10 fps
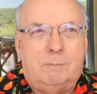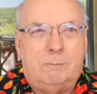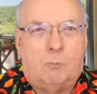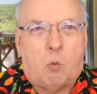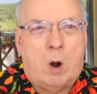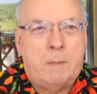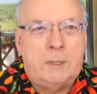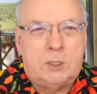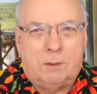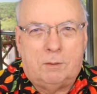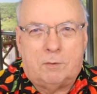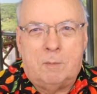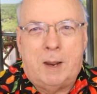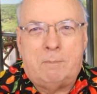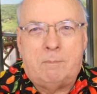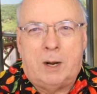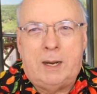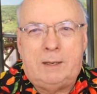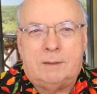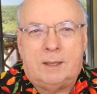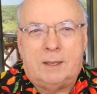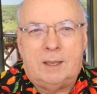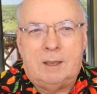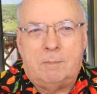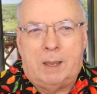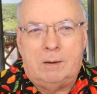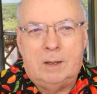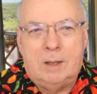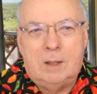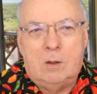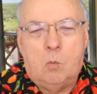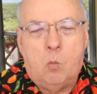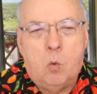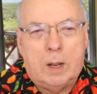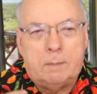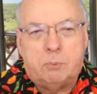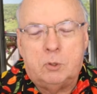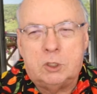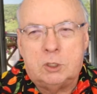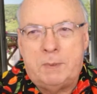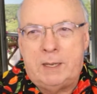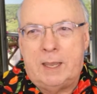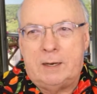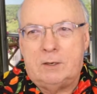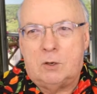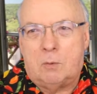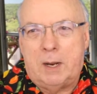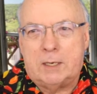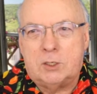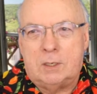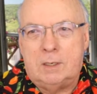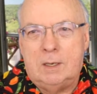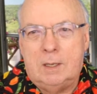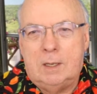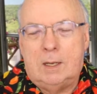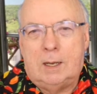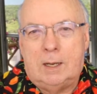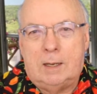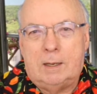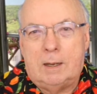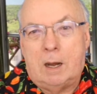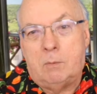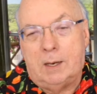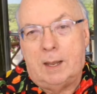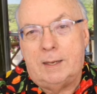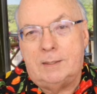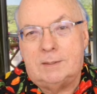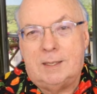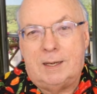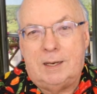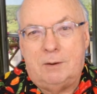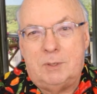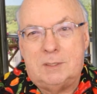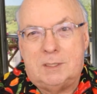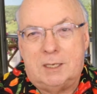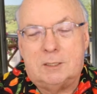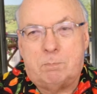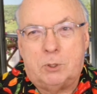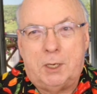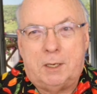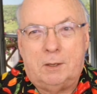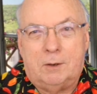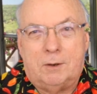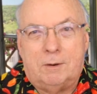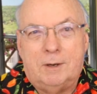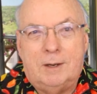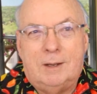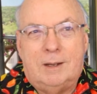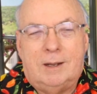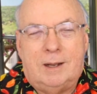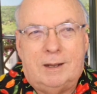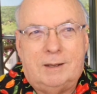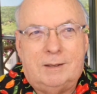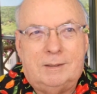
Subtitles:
rummaging through my brain, thinking about what pushed me in that direction, I realized that it was this particular uh,